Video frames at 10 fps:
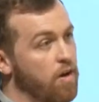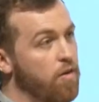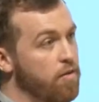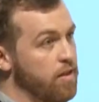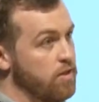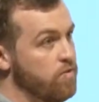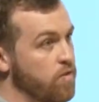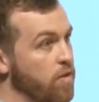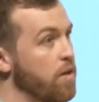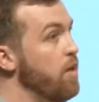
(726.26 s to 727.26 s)
unlock things
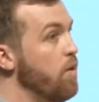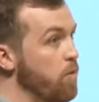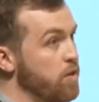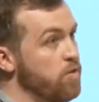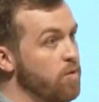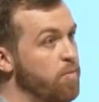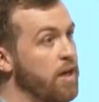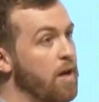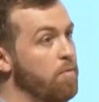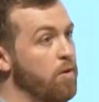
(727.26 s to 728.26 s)
for when you're doing
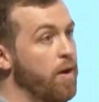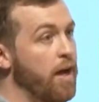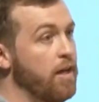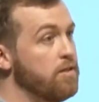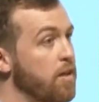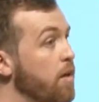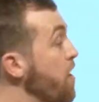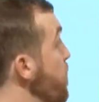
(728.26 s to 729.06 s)
PWA. So